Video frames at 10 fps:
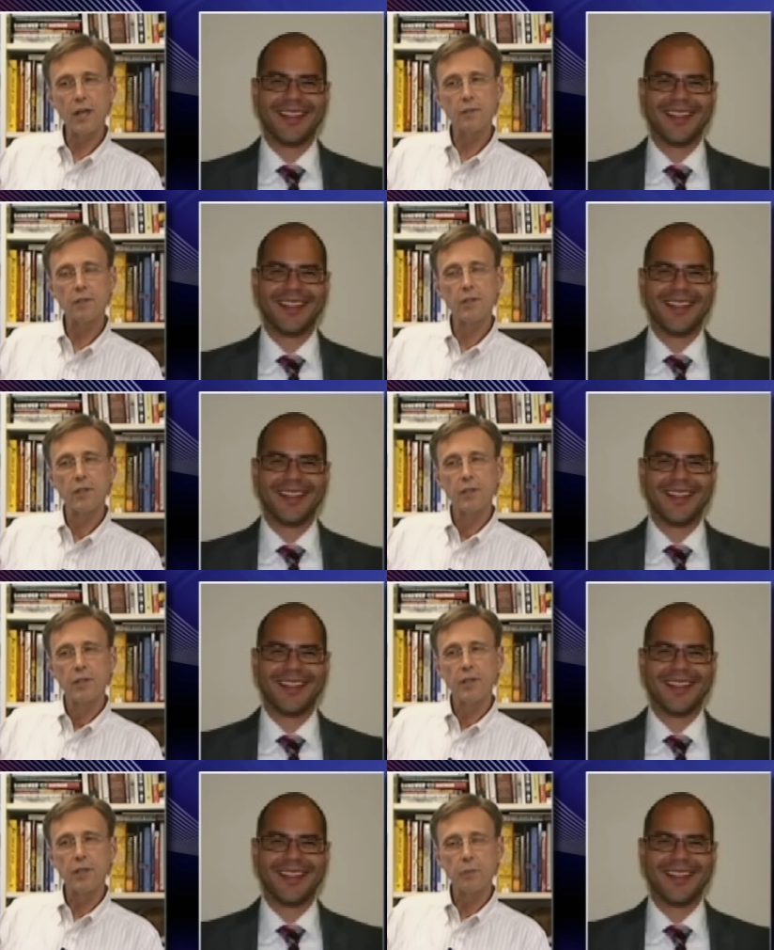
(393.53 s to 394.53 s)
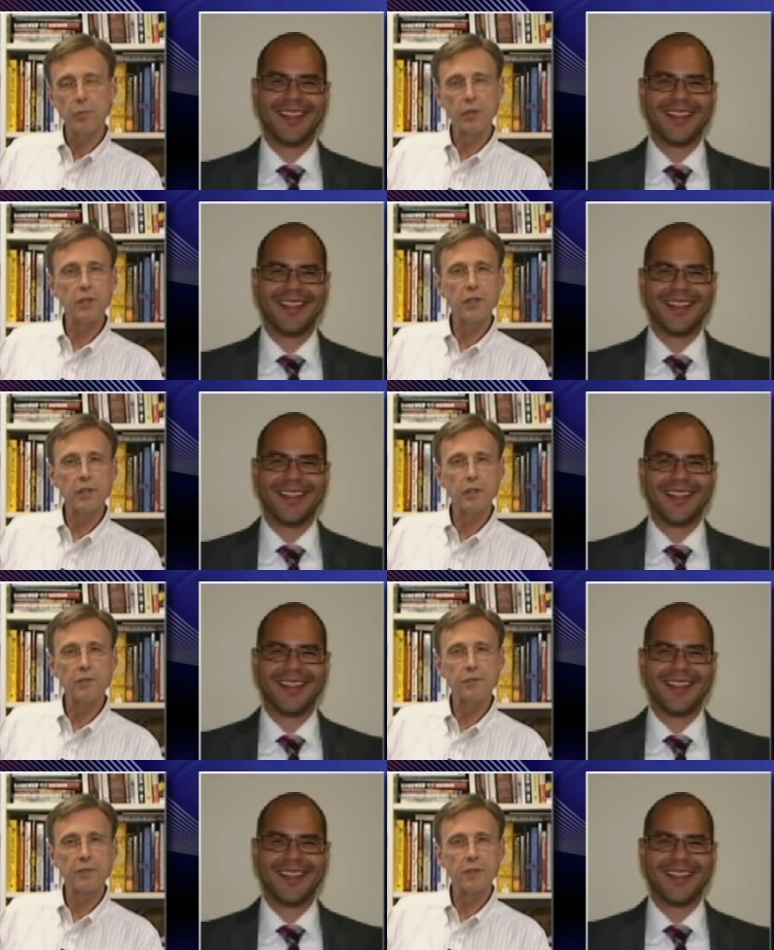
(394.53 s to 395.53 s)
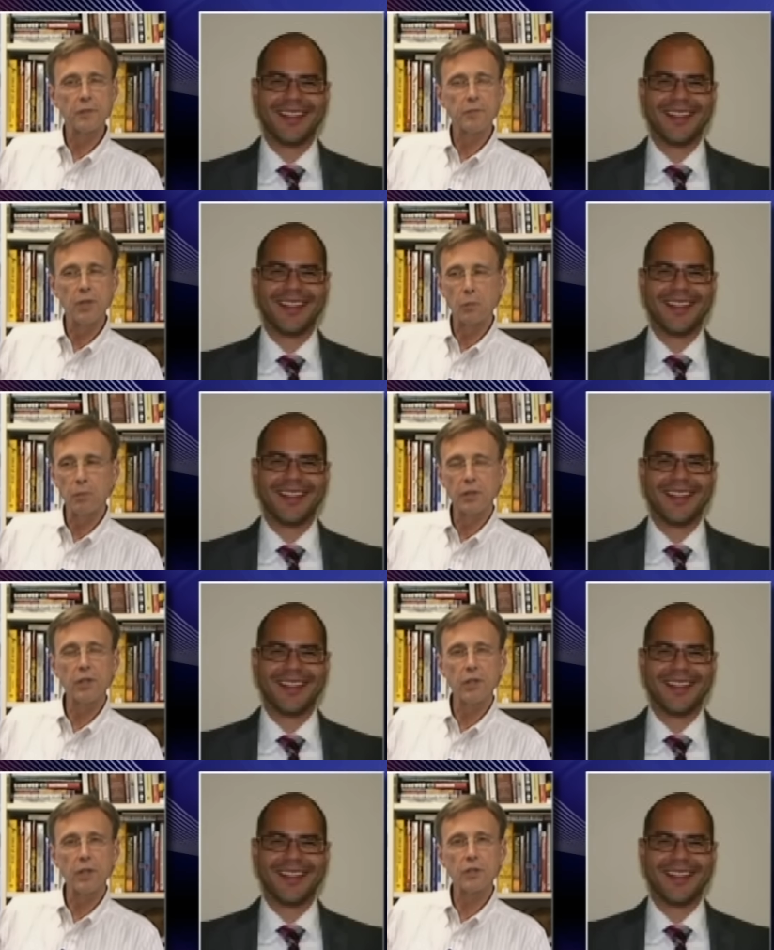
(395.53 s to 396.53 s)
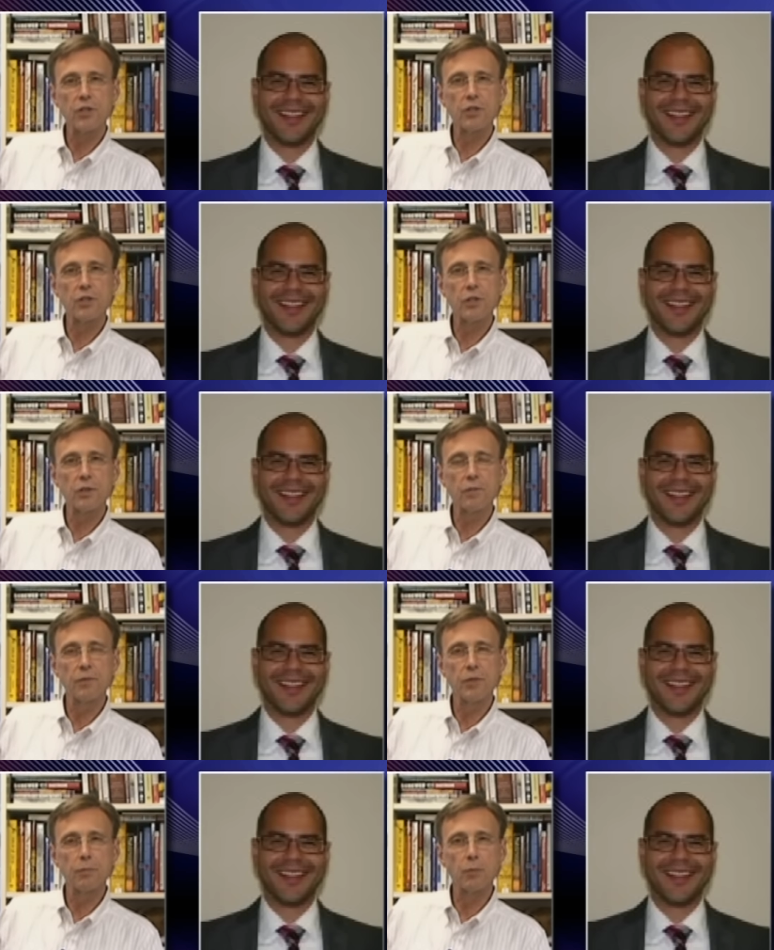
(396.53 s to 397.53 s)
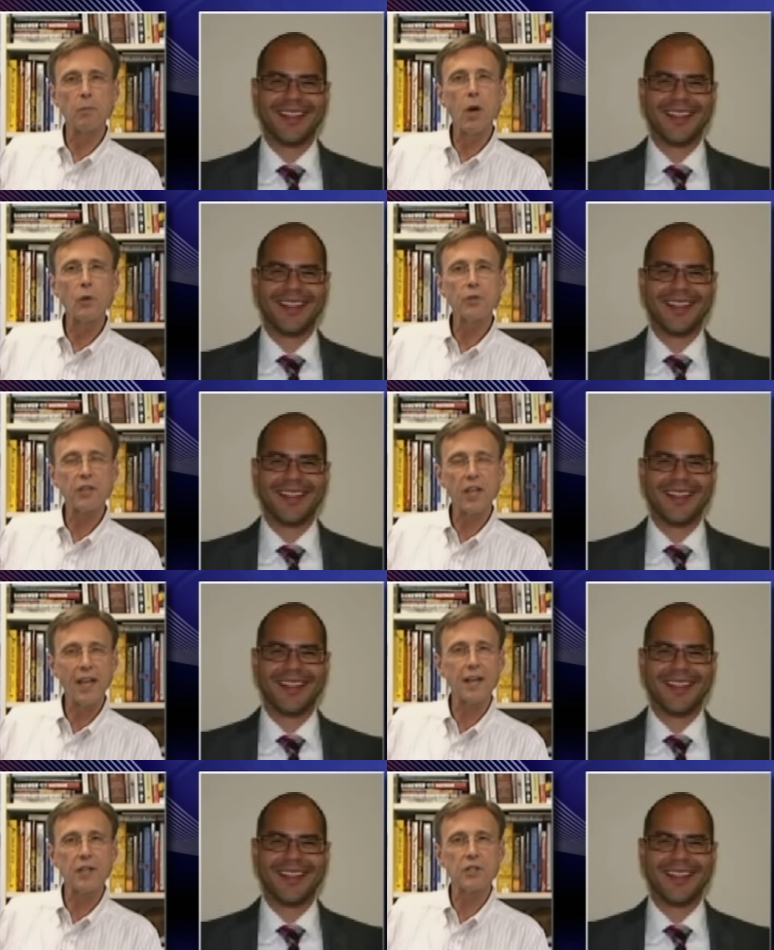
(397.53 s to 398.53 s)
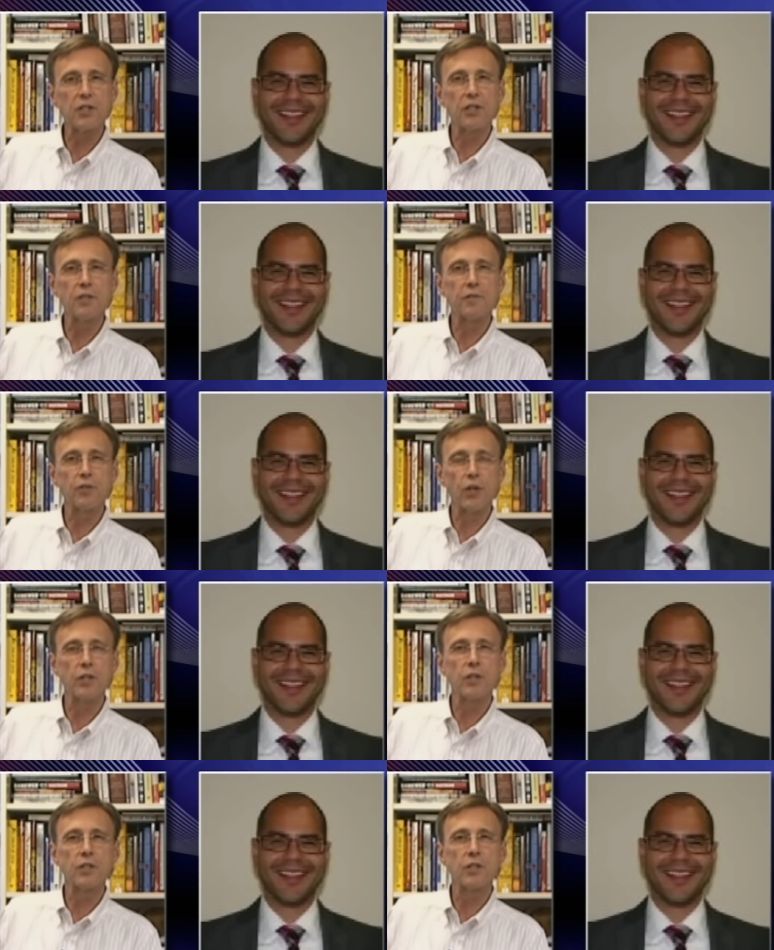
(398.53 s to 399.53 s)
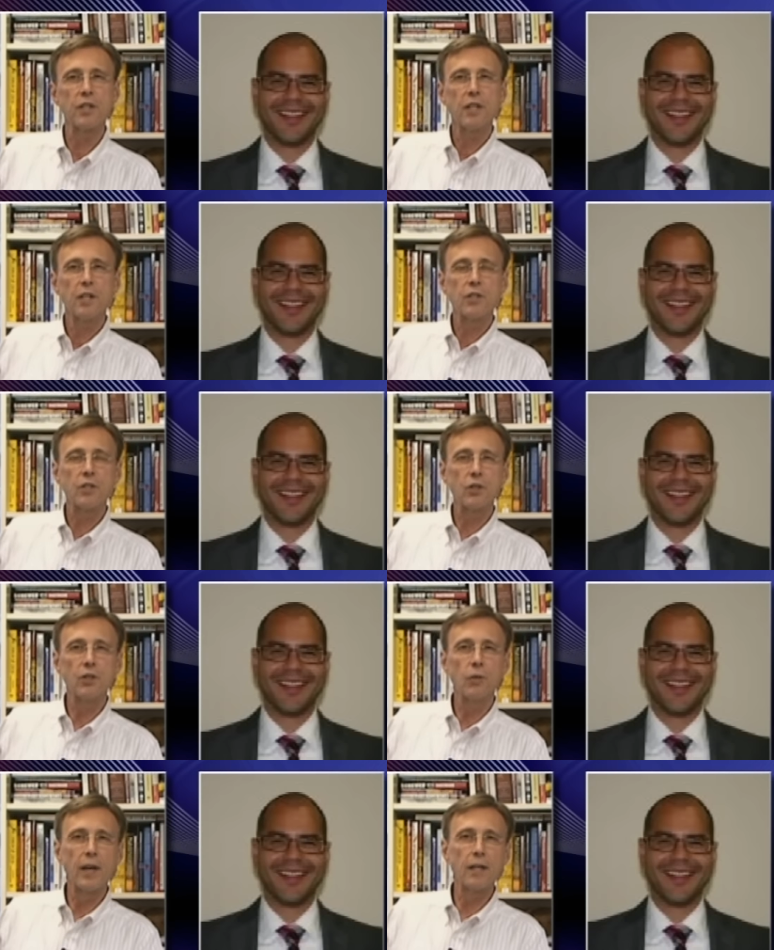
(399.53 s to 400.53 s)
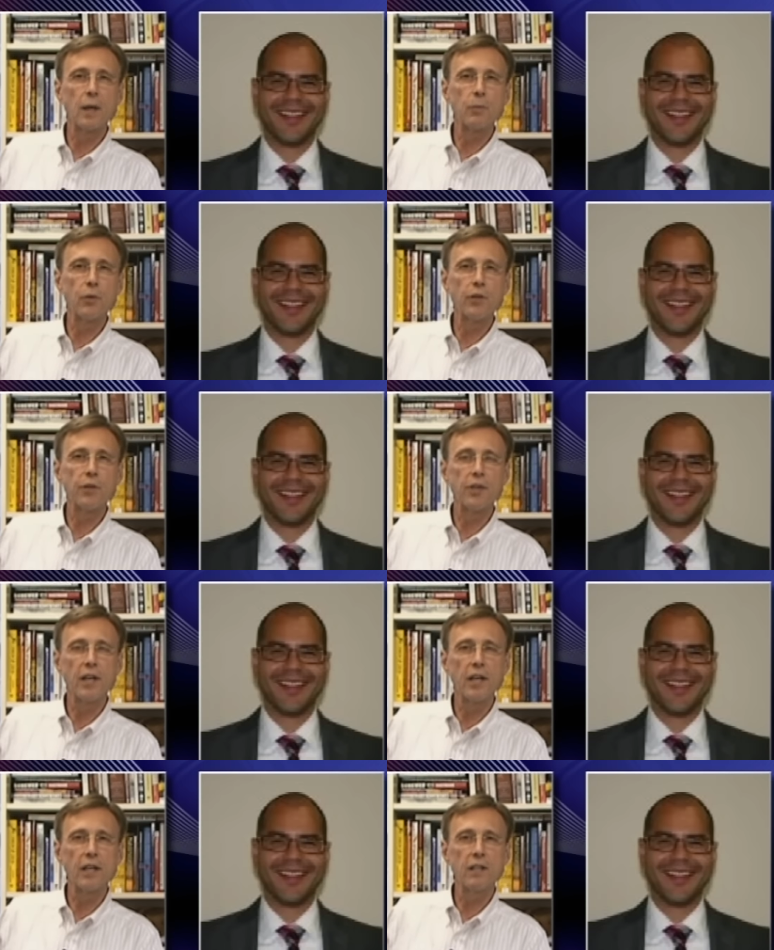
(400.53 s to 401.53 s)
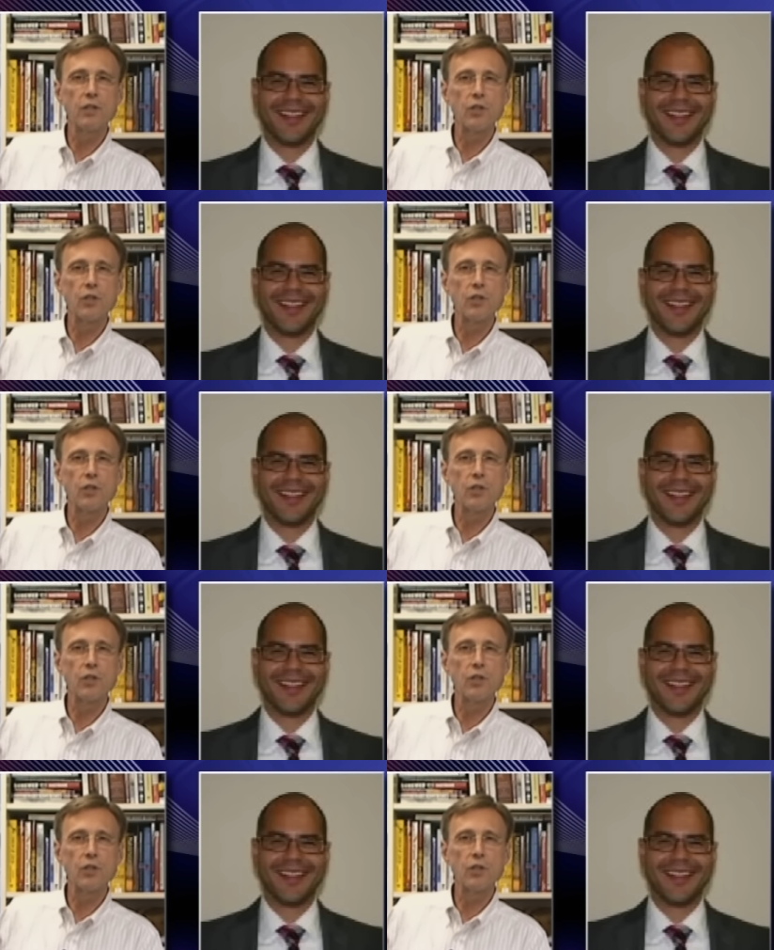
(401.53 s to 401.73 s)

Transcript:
Speaker 1: level the ability of billionaires to promote the candidacy of judges. So you end up with a